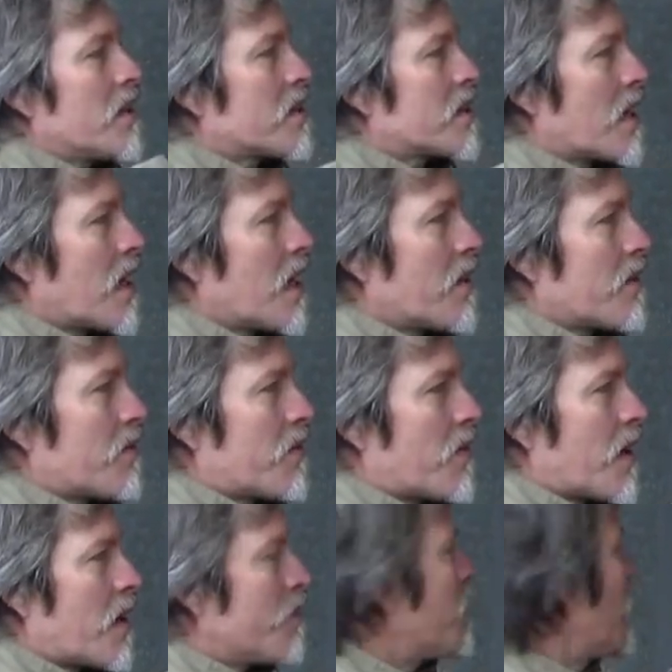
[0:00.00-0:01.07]
Is that I've
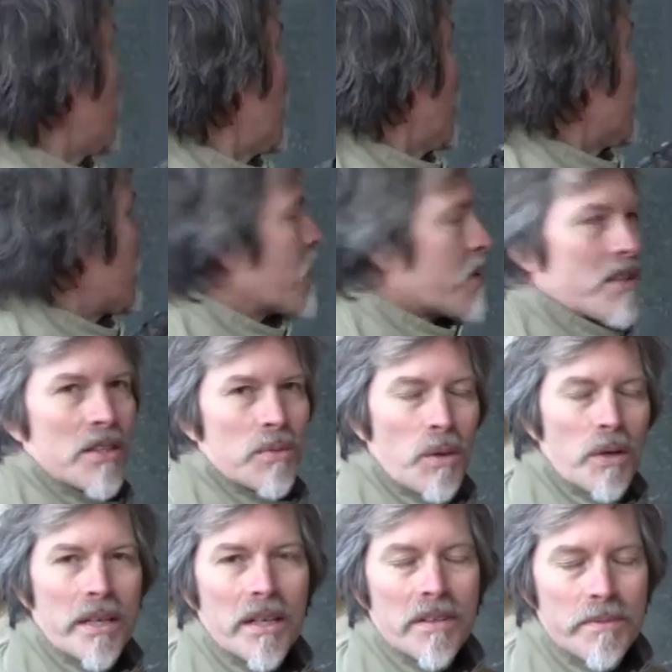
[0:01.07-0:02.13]
rather than just
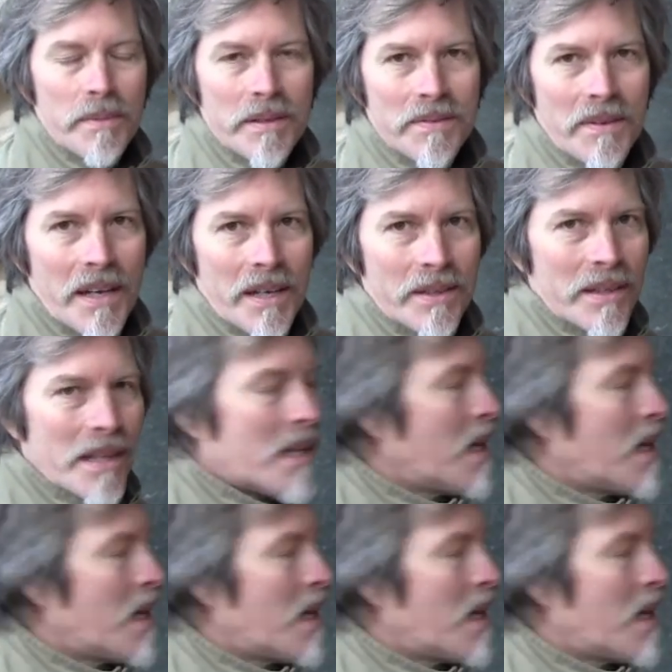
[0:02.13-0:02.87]
working off my phone,